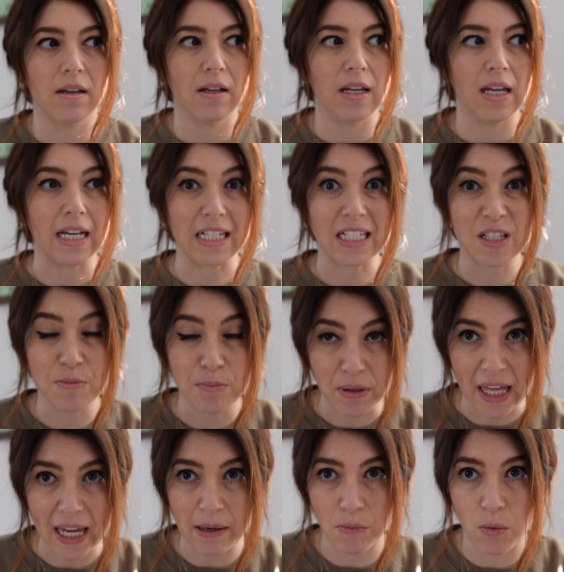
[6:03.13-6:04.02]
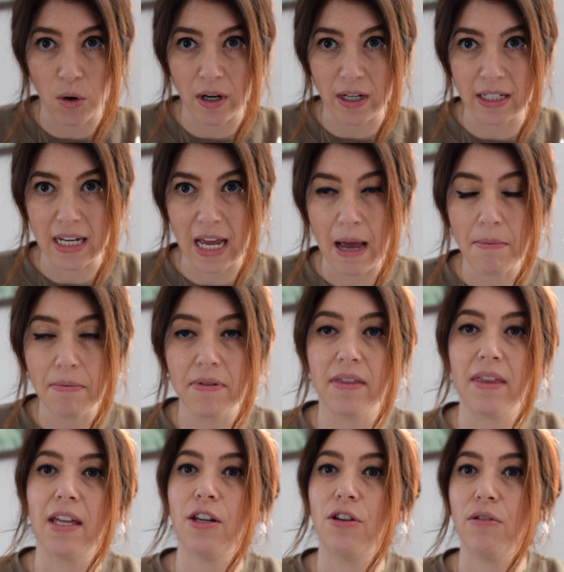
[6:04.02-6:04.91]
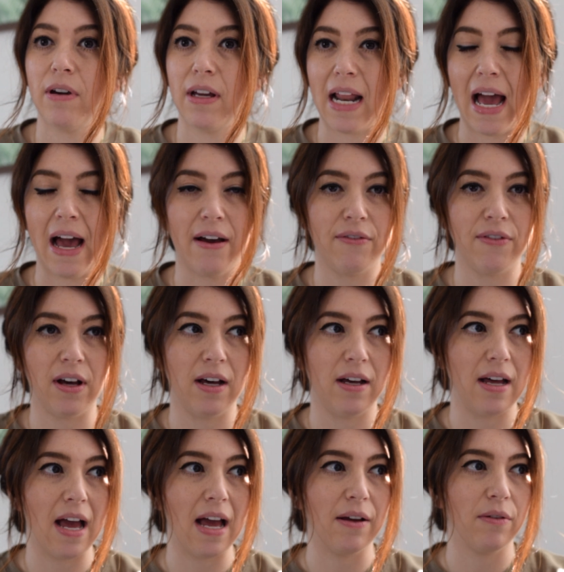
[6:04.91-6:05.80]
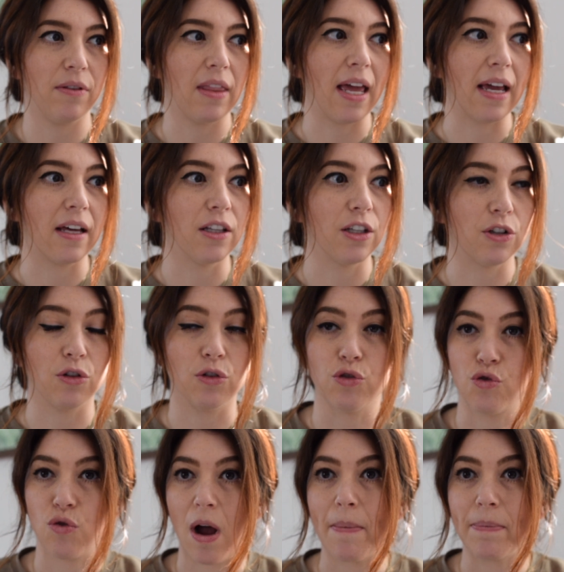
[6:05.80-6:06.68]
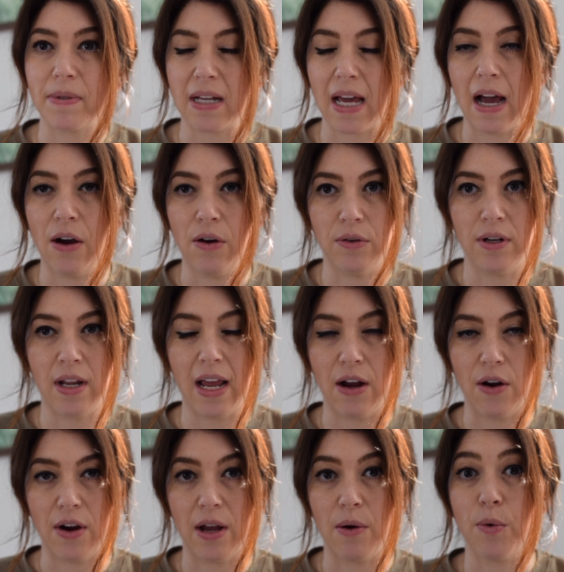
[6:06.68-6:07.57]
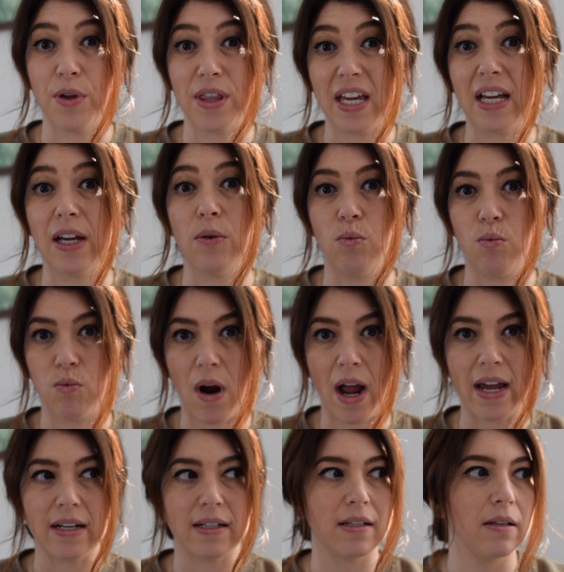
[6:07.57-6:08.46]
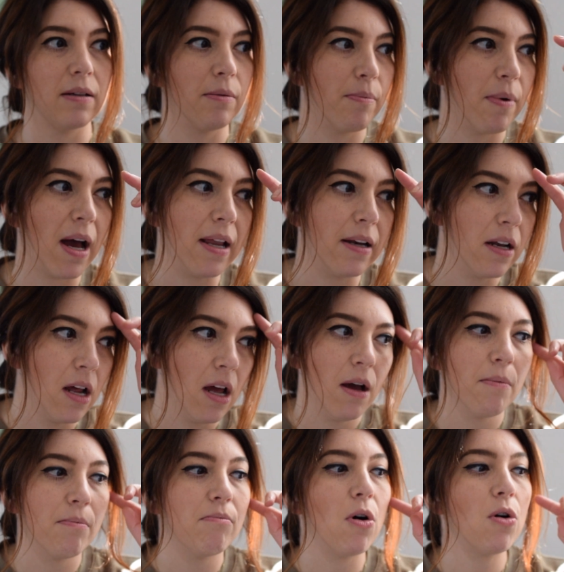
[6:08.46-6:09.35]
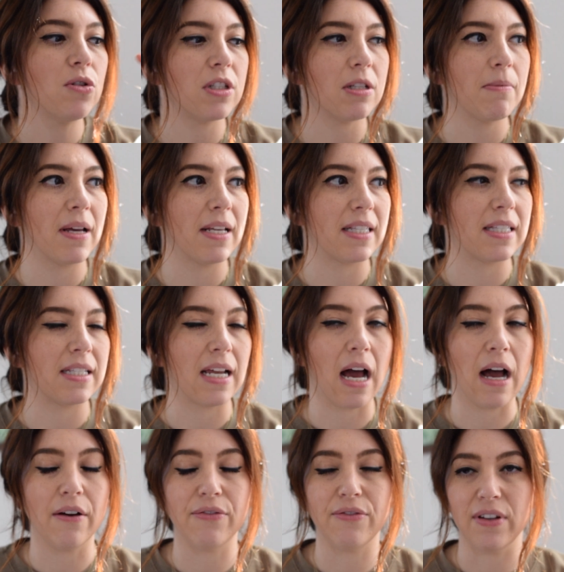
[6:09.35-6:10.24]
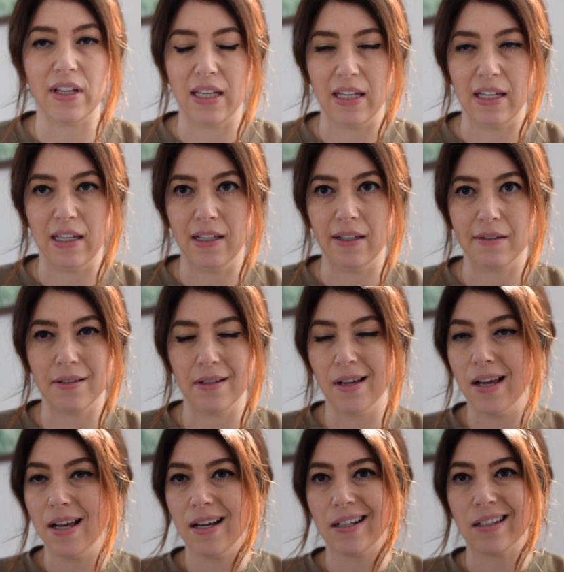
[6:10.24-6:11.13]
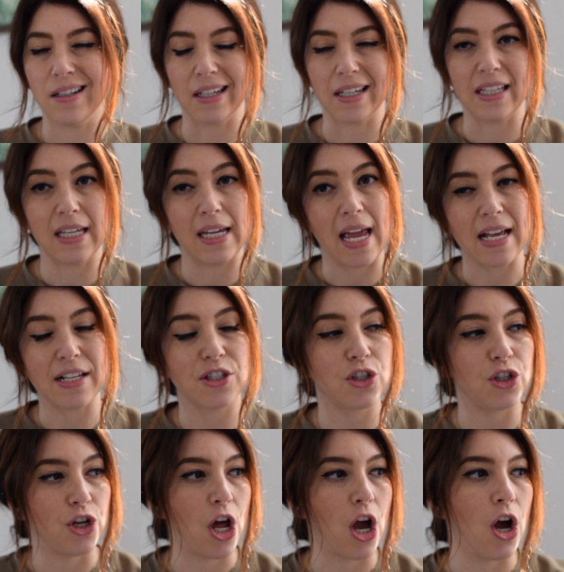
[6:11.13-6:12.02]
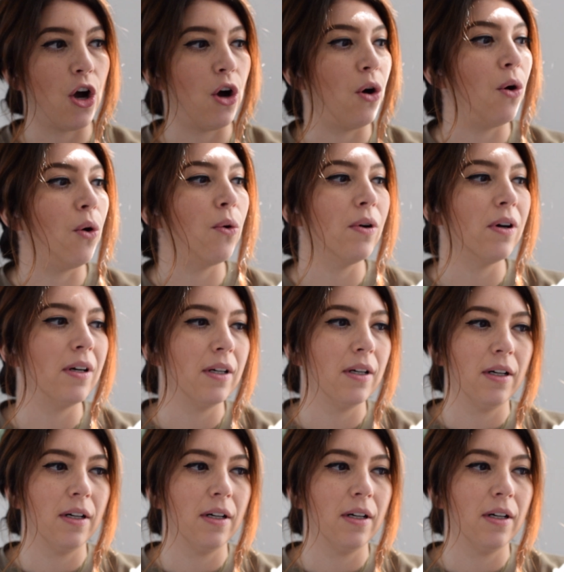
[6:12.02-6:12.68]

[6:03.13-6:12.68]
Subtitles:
explain more in depth, then you could have like a little drop down area where they could write. But most of my stuff is click a yes, no,